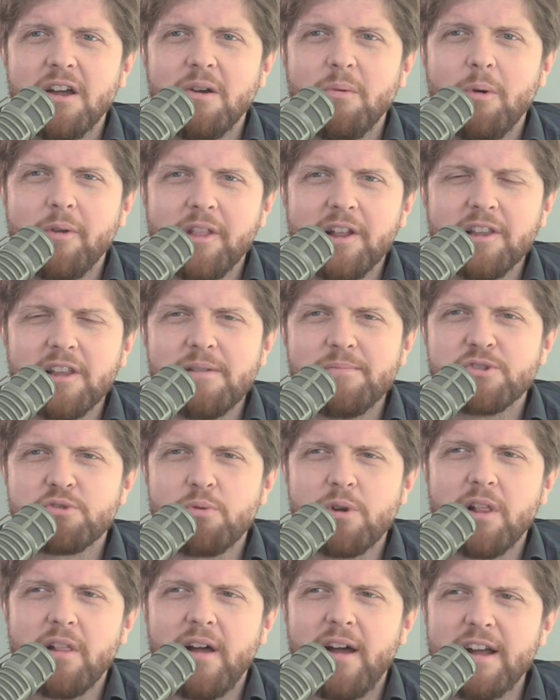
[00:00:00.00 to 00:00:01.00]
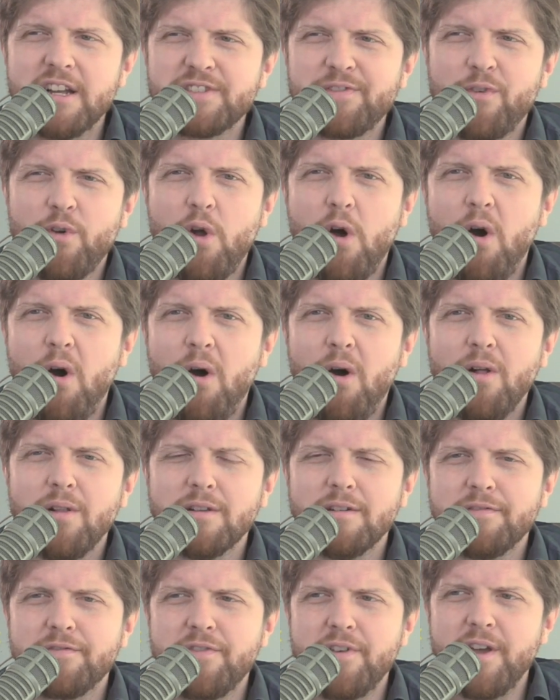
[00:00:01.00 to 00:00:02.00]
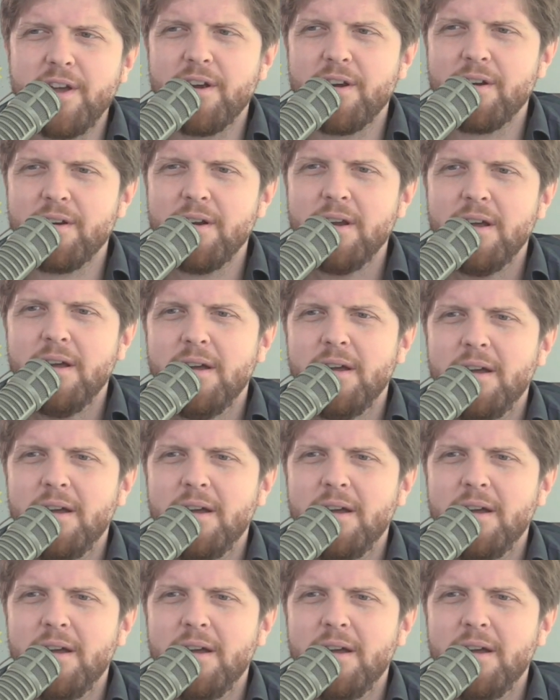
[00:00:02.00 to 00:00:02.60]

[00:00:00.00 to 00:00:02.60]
when the libs realize for all of their